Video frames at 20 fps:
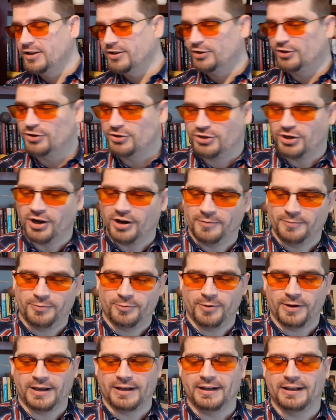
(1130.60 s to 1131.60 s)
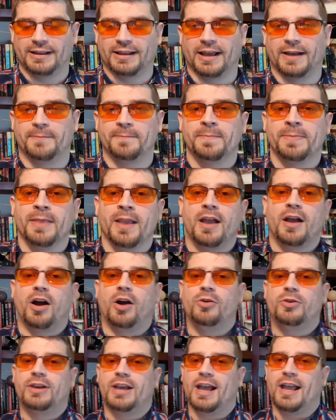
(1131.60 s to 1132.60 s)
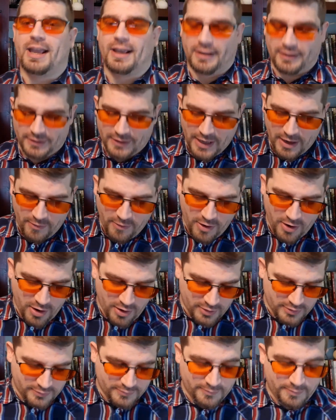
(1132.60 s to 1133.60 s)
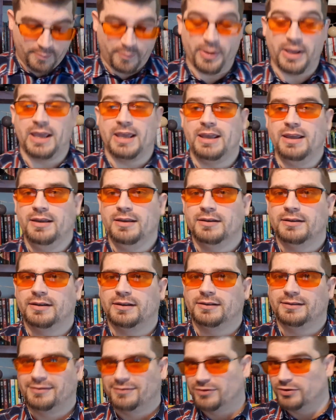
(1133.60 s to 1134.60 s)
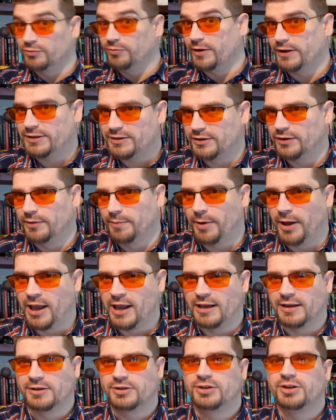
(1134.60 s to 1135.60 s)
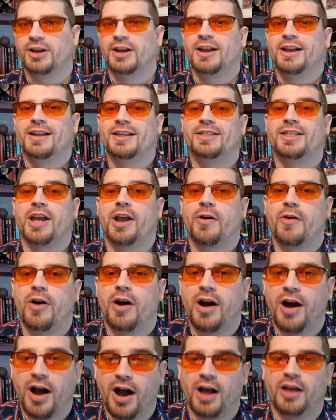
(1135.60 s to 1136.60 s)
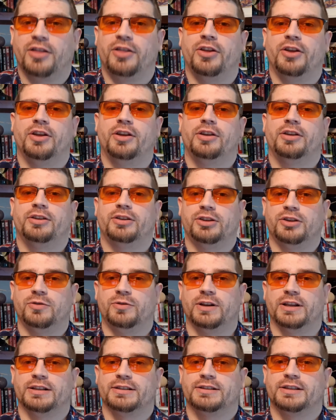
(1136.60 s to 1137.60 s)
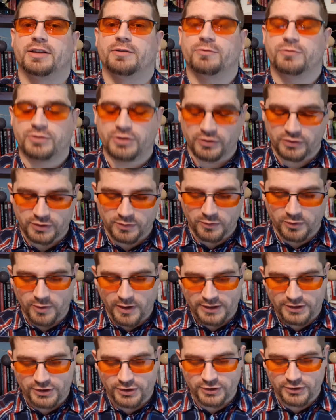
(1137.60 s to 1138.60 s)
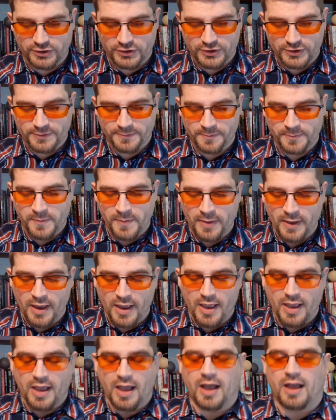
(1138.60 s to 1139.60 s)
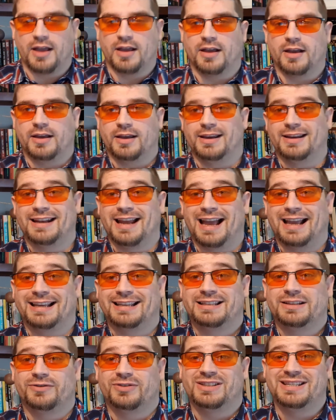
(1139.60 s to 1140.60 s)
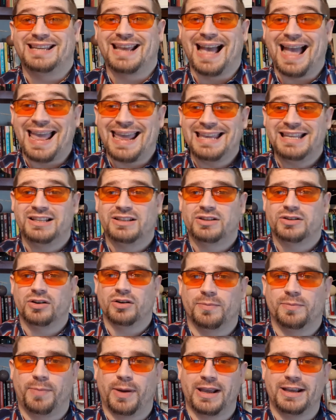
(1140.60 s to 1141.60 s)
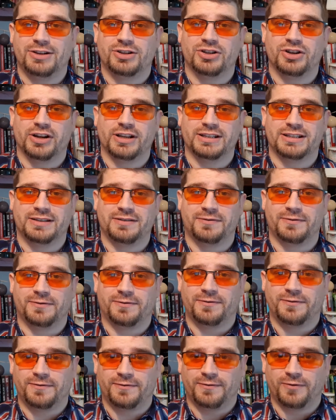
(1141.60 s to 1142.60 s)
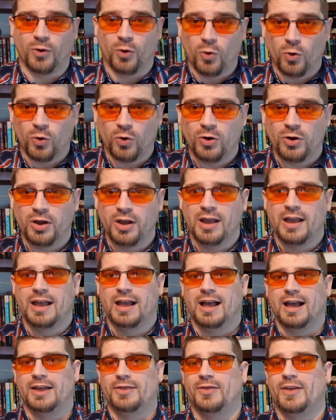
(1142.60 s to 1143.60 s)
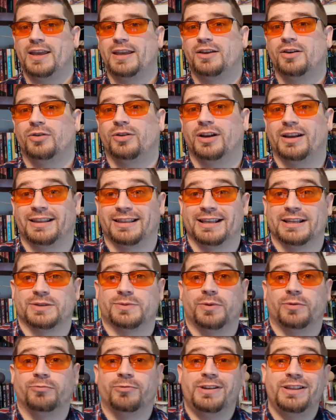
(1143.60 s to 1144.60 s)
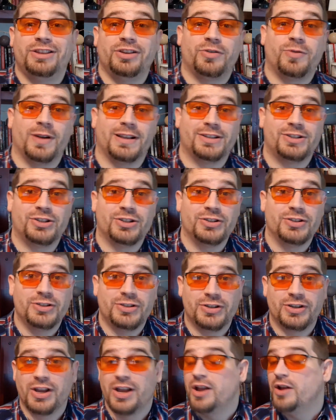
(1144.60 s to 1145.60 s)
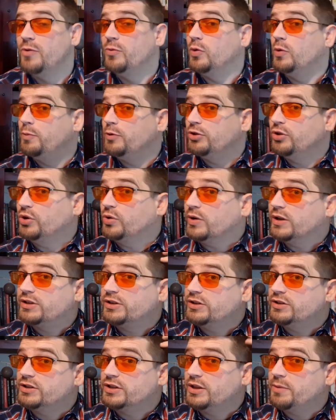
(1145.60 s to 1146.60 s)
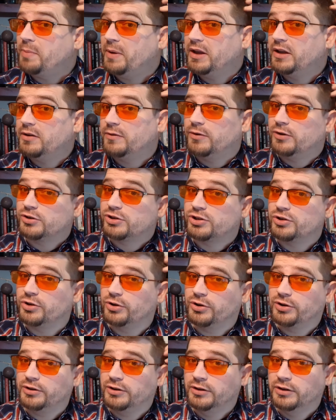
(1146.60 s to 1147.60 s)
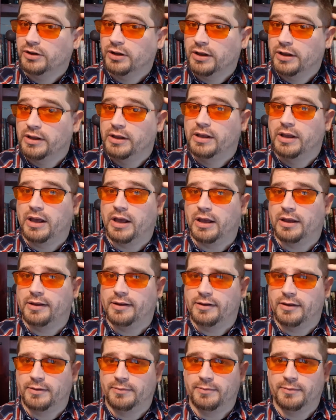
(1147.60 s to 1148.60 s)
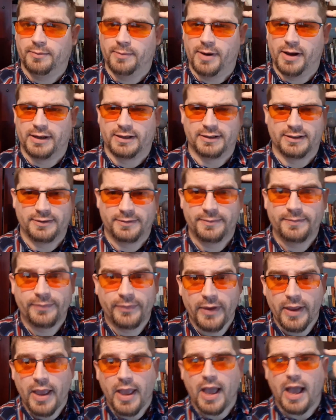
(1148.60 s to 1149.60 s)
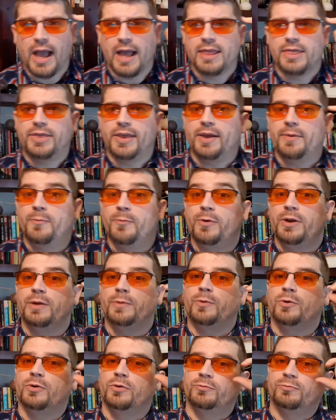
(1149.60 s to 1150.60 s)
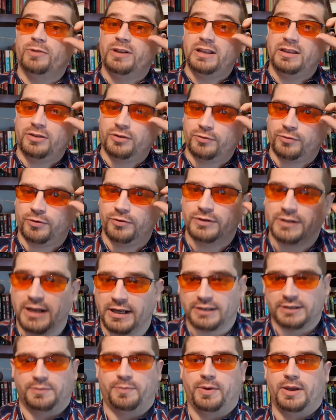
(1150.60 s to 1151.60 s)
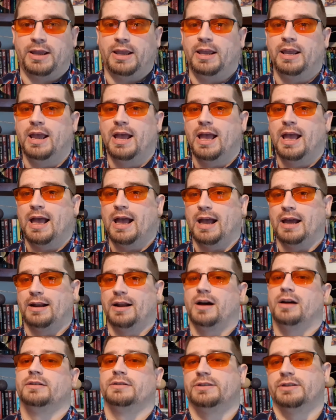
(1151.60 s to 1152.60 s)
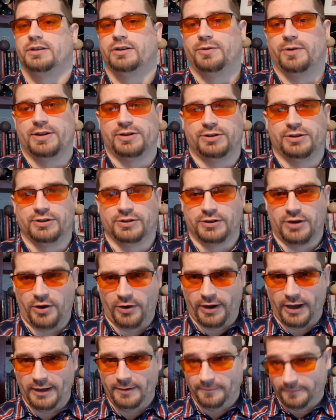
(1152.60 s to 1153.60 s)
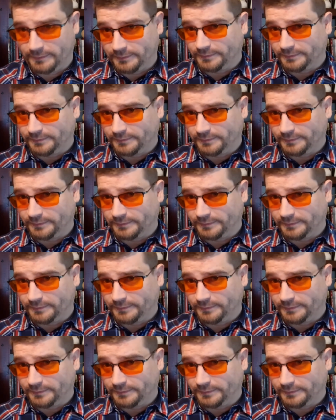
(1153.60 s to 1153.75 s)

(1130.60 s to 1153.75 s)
Good job, we're getting there. Okay, there are B, the rest of the page. There are other units. There are also some questions in activity 8 page 94, and they go like this. We'll read the questions. We'll put the questions at the back of our schnoggin, mind. And then we will read through text B and answer the questions, okay?